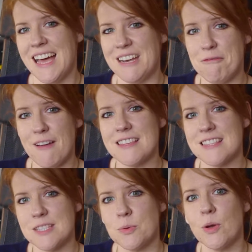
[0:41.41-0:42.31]
And in fact,
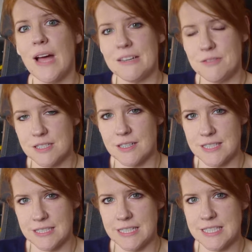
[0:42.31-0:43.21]
that's what your
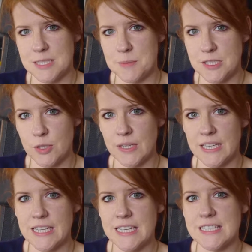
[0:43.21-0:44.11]
advertising needs to be doing. It
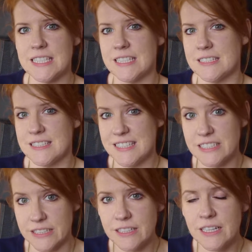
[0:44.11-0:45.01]
needs to
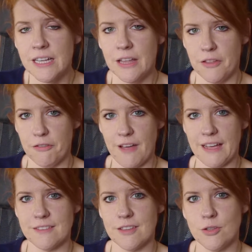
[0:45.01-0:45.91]
consider the
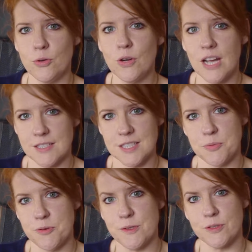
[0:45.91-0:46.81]
fact that your
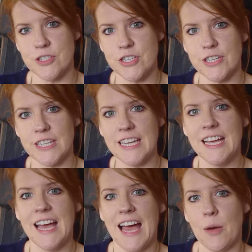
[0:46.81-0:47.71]
customer is on a journey,
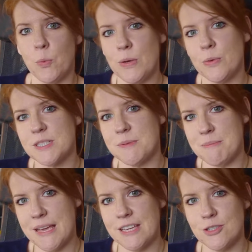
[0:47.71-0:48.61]
and we want to be
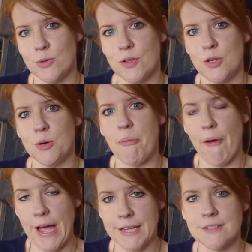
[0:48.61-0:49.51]
making sure that your
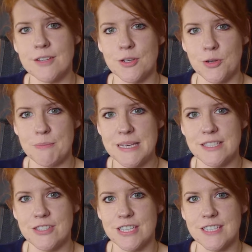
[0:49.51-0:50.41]
brand and your
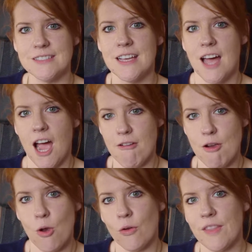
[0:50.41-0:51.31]
messages are
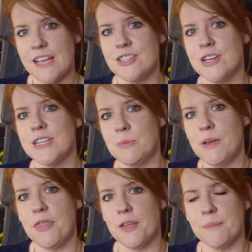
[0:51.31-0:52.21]
along that journey journey
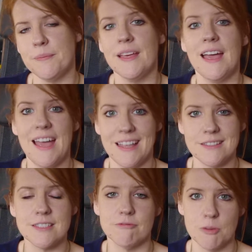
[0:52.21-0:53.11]
with them,
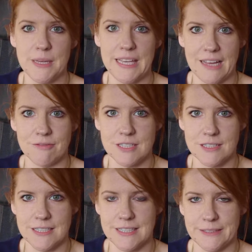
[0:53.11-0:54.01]
hence repeat
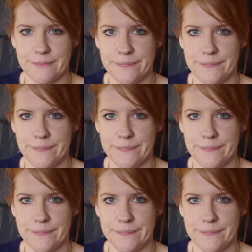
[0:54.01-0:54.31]
advertising.